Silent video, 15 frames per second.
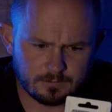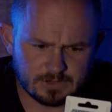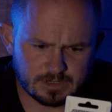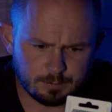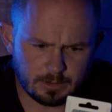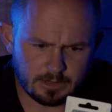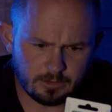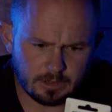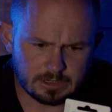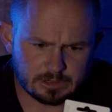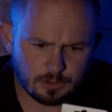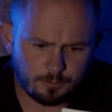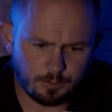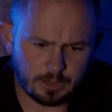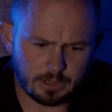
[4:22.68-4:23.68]
Split
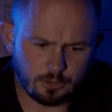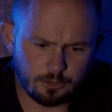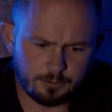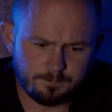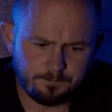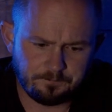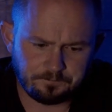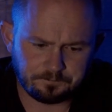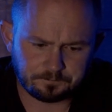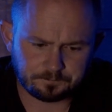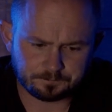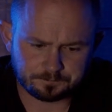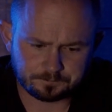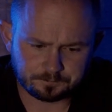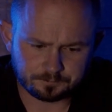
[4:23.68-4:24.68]
rings look pretty good.
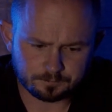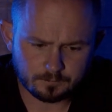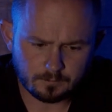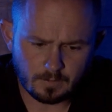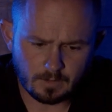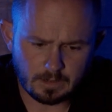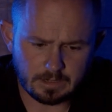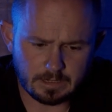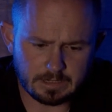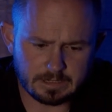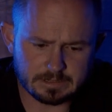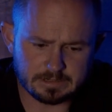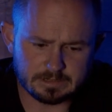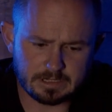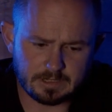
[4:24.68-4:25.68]
It
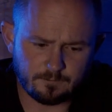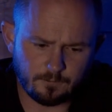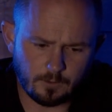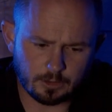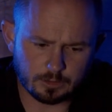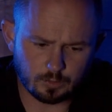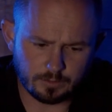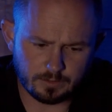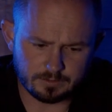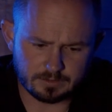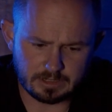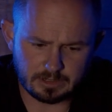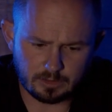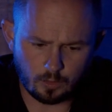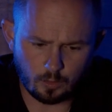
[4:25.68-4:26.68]
is default with the
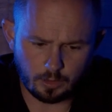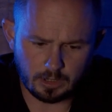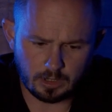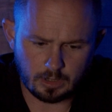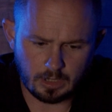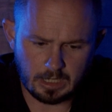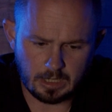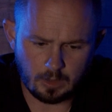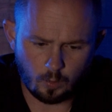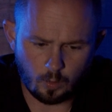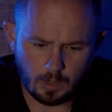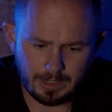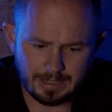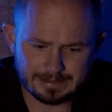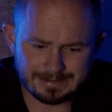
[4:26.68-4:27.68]
decoy
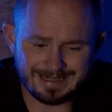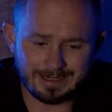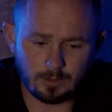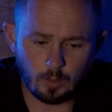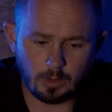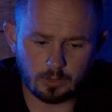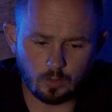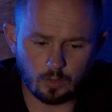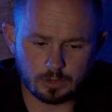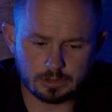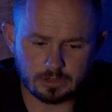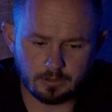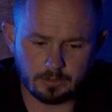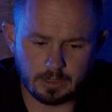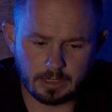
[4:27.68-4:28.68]
YS81
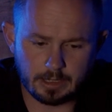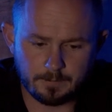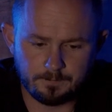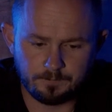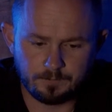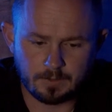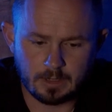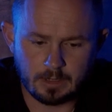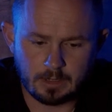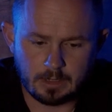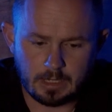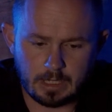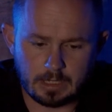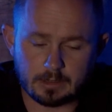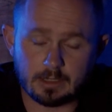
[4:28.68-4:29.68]
hooks on there
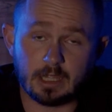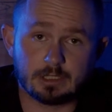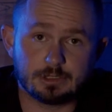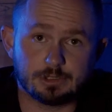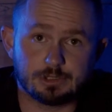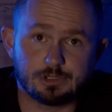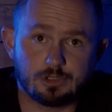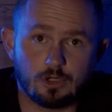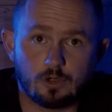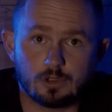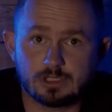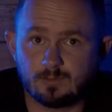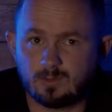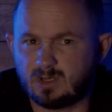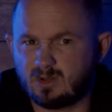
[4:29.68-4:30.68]
and extra
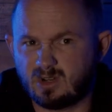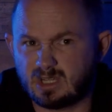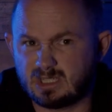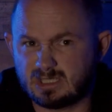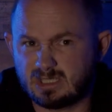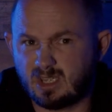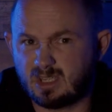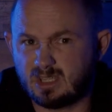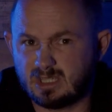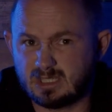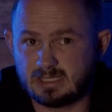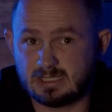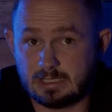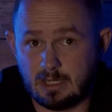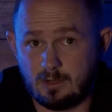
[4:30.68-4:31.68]
strong split rings, so you're
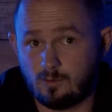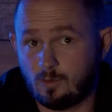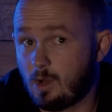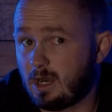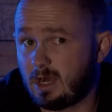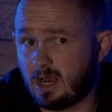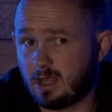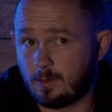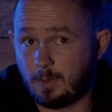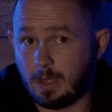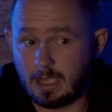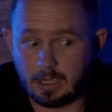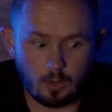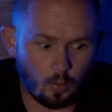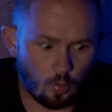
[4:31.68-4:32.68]
set right out of the
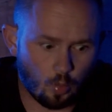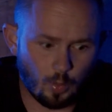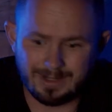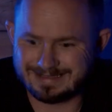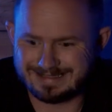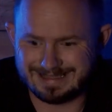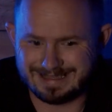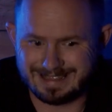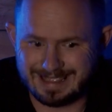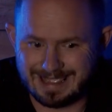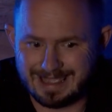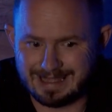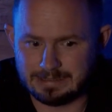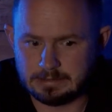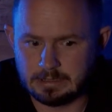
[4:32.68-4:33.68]
packet once
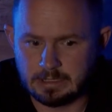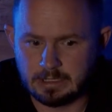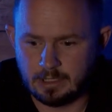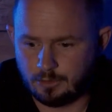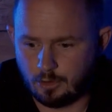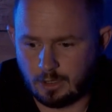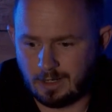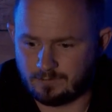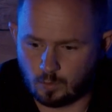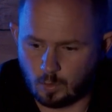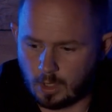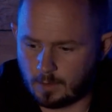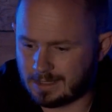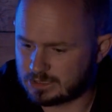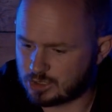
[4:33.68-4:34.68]
again. Don't have to
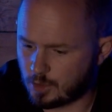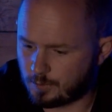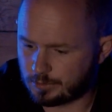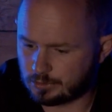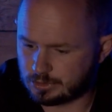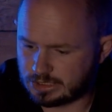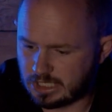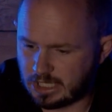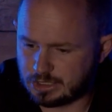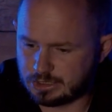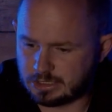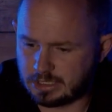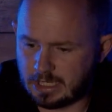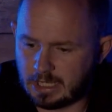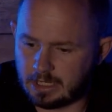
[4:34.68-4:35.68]
worry about chopping or
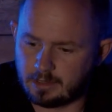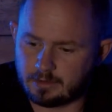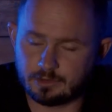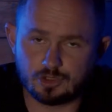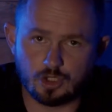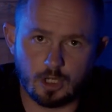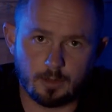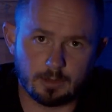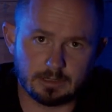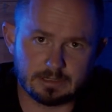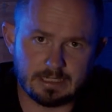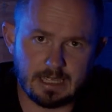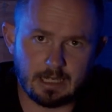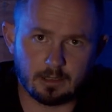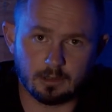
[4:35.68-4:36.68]
changing any of the terminal
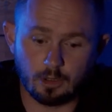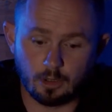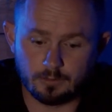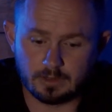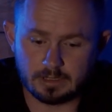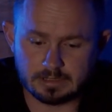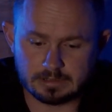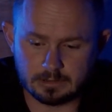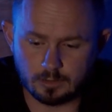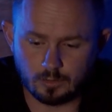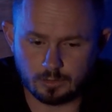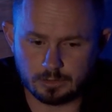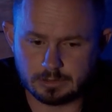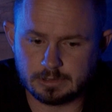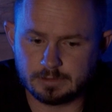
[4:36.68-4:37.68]
tackle on these
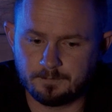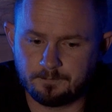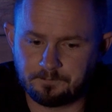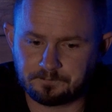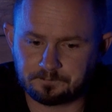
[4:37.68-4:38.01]
lures.